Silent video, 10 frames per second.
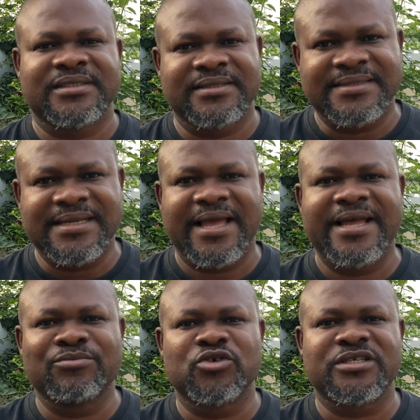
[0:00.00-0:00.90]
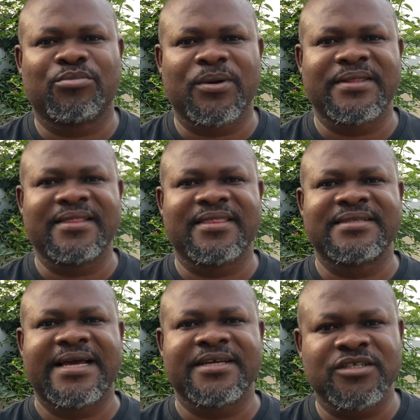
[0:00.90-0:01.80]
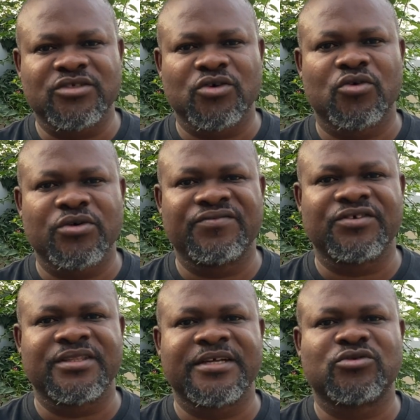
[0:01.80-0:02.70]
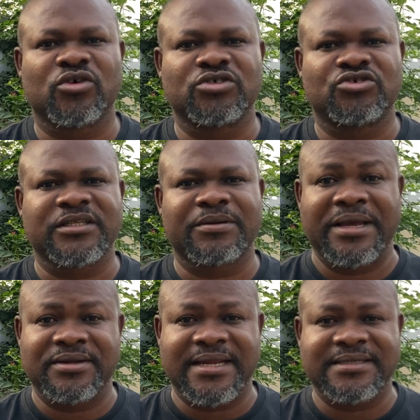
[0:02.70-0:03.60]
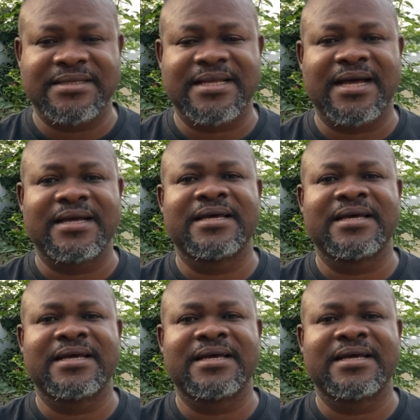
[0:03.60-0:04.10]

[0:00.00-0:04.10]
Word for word: The second most important thing that you need to know if you intend to construct a biodigester